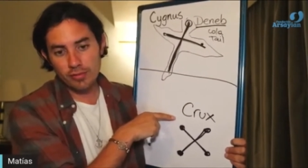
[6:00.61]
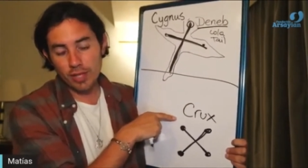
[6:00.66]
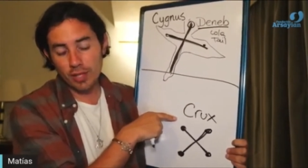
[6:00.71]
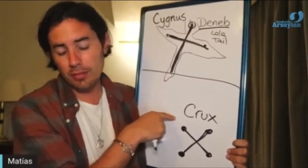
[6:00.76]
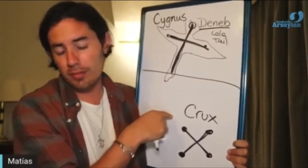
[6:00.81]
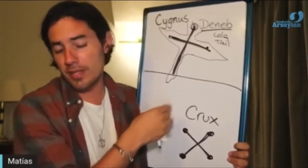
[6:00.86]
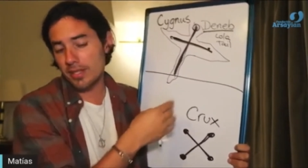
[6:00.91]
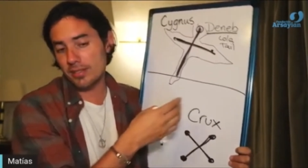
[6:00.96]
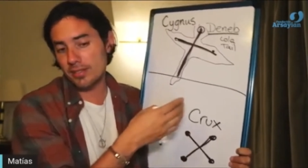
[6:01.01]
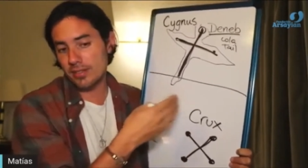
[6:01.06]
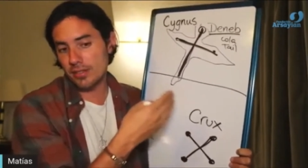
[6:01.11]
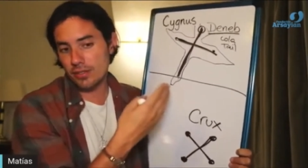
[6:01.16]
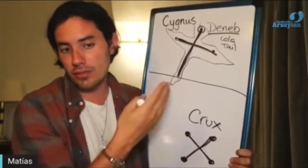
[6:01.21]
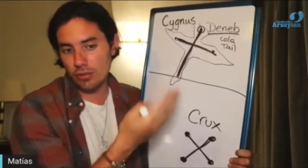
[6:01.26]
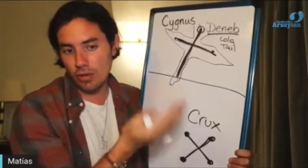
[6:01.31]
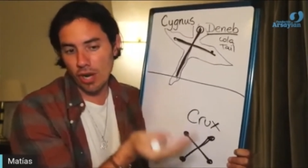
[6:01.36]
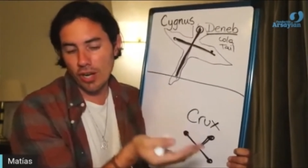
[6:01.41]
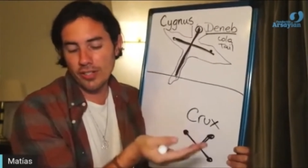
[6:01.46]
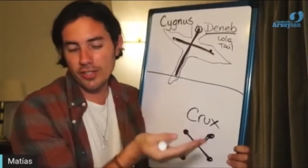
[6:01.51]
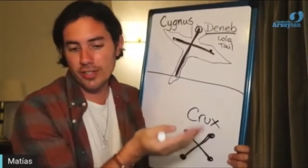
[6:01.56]
that means
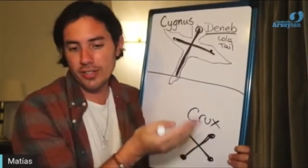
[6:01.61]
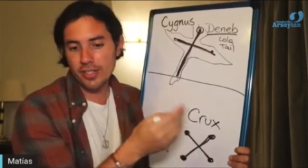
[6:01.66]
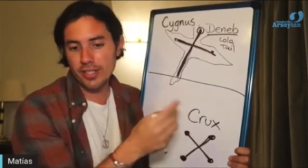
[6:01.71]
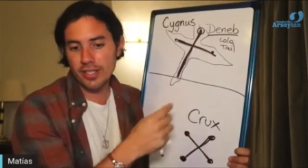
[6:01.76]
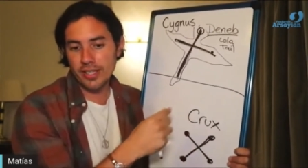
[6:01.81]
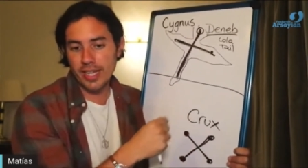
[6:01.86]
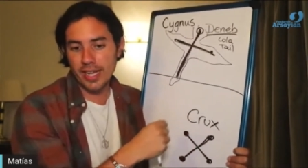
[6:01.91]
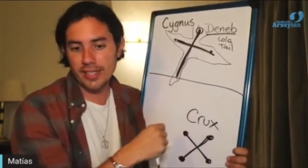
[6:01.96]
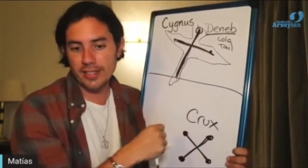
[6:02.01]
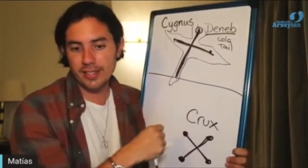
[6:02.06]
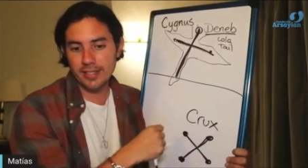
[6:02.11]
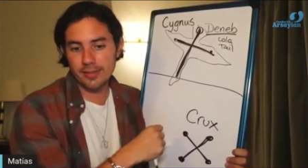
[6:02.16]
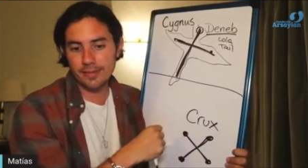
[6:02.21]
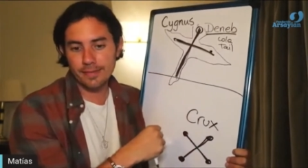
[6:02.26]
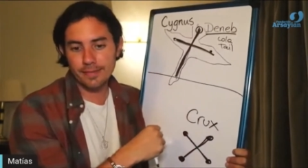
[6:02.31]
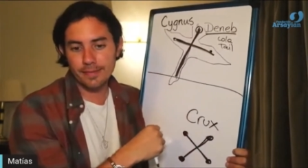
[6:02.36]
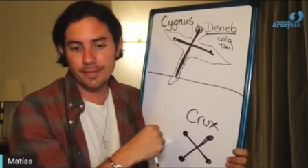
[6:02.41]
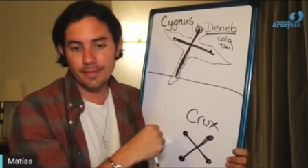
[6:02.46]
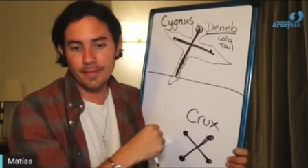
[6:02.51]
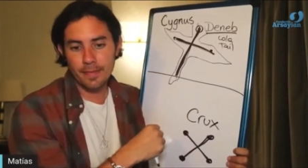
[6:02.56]
cross in
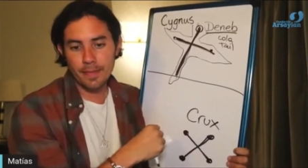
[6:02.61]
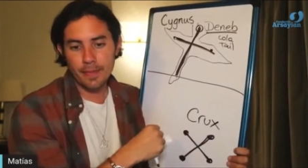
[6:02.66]
Latin.